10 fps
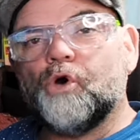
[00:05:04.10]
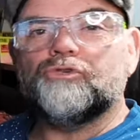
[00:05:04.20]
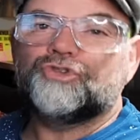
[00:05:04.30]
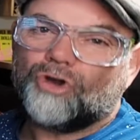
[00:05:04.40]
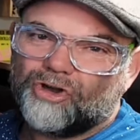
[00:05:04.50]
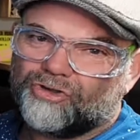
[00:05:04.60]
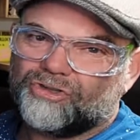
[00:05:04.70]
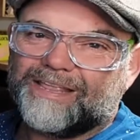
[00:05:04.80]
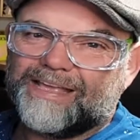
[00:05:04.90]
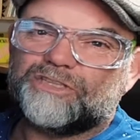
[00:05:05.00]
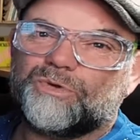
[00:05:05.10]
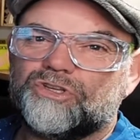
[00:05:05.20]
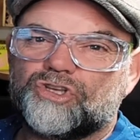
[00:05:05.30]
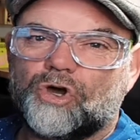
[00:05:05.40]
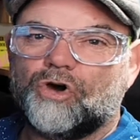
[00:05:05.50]
that water will dry on the lens
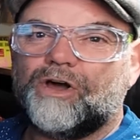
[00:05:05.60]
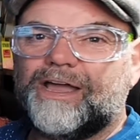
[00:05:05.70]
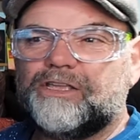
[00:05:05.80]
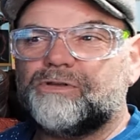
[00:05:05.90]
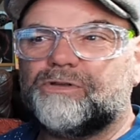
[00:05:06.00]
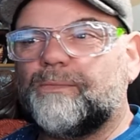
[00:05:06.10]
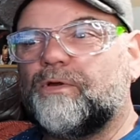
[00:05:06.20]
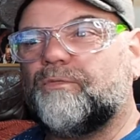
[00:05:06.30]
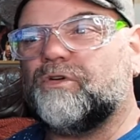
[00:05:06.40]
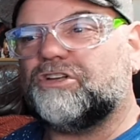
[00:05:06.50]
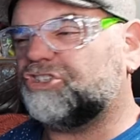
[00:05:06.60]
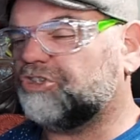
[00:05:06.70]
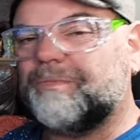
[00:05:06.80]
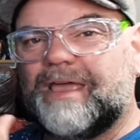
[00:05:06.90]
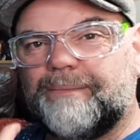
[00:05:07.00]
when it's hot, and you end up with like
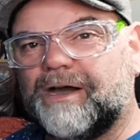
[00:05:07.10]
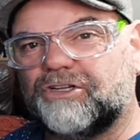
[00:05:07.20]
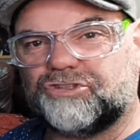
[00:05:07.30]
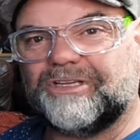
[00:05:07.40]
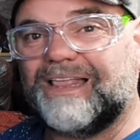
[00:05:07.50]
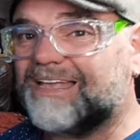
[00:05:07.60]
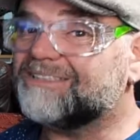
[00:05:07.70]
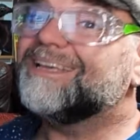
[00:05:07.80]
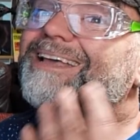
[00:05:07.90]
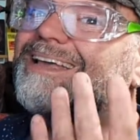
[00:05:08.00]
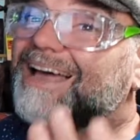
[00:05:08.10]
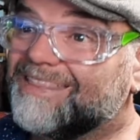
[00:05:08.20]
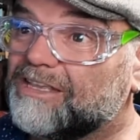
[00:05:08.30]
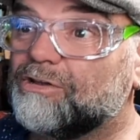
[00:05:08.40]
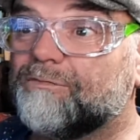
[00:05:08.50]
smear marks on your lens,
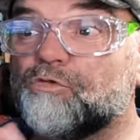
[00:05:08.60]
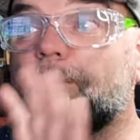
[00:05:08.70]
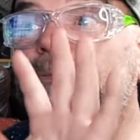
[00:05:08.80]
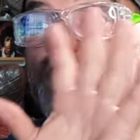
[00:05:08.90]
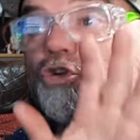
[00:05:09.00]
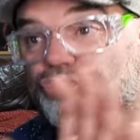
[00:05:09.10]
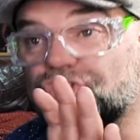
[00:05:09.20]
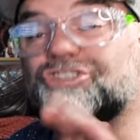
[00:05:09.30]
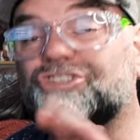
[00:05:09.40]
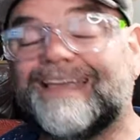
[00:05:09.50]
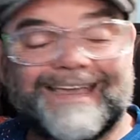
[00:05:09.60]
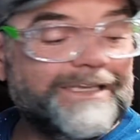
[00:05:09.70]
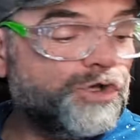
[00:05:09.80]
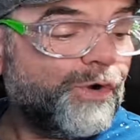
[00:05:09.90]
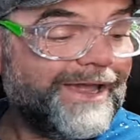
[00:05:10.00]
and then you end up with blotches
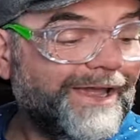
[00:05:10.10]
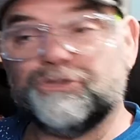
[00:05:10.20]
in your